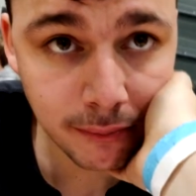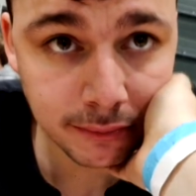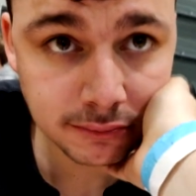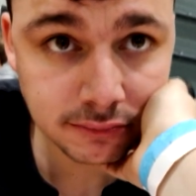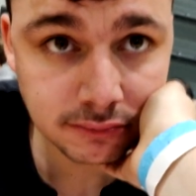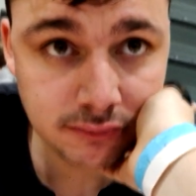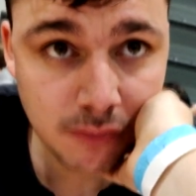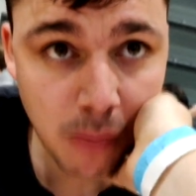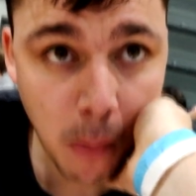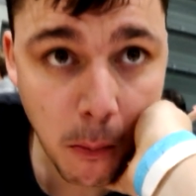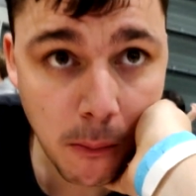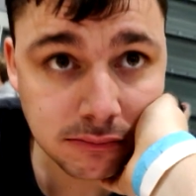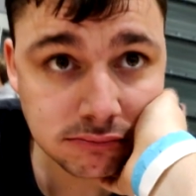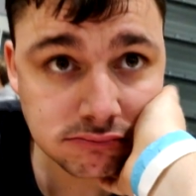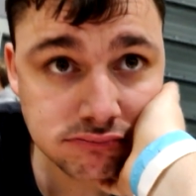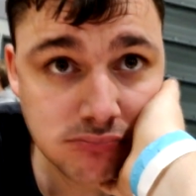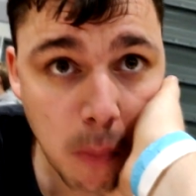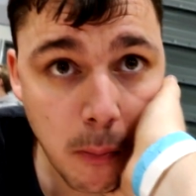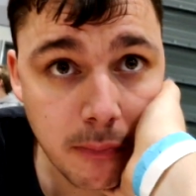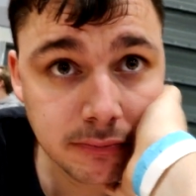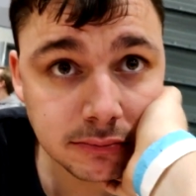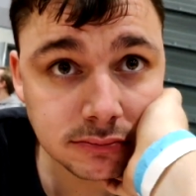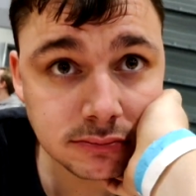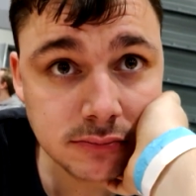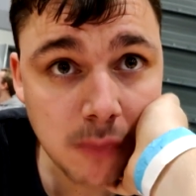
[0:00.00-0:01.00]

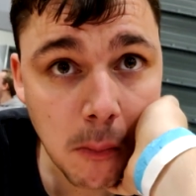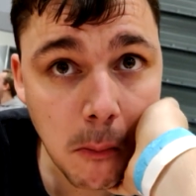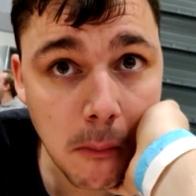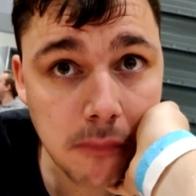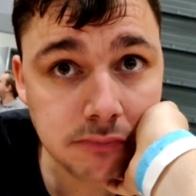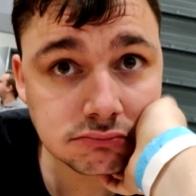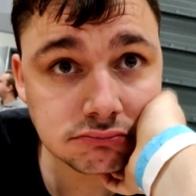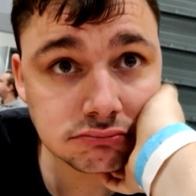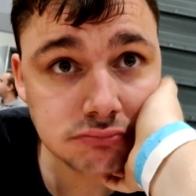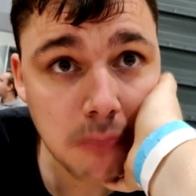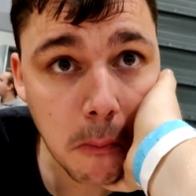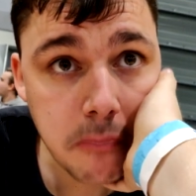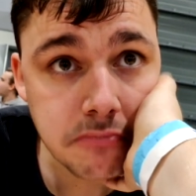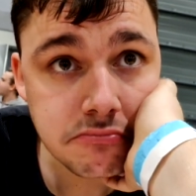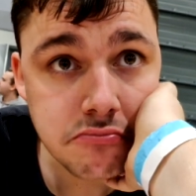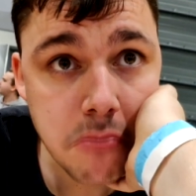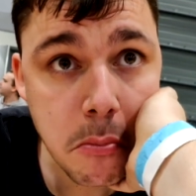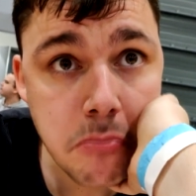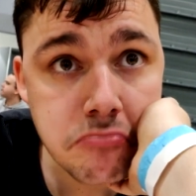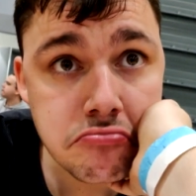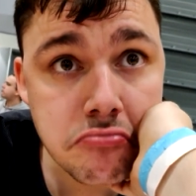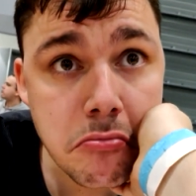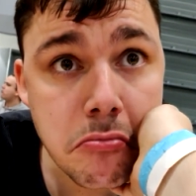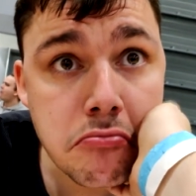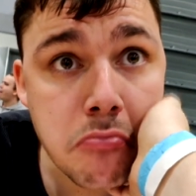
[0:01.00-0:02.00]
Conversation cue card coming
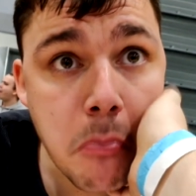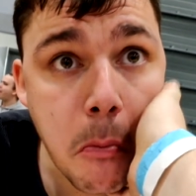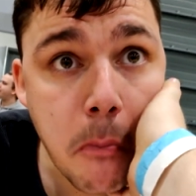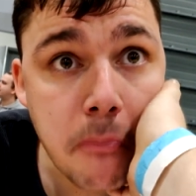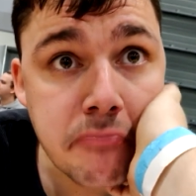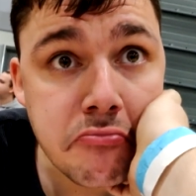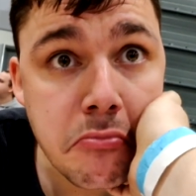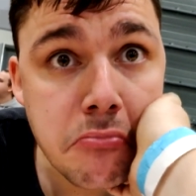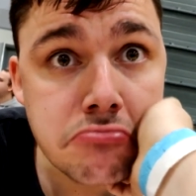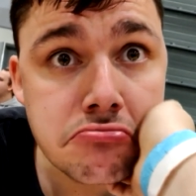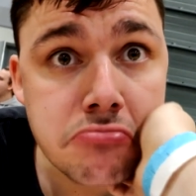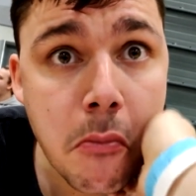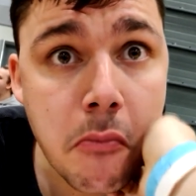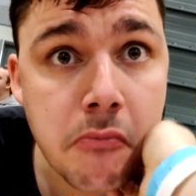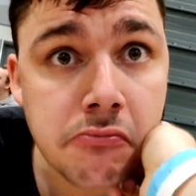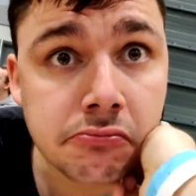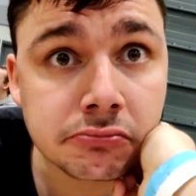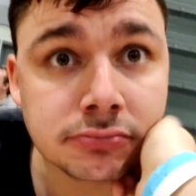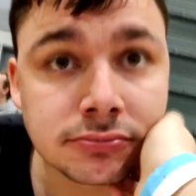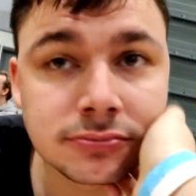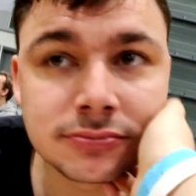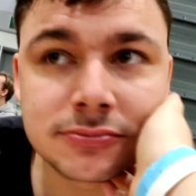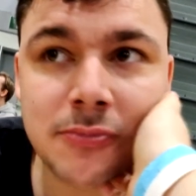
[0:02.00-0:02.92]
out of the pocket.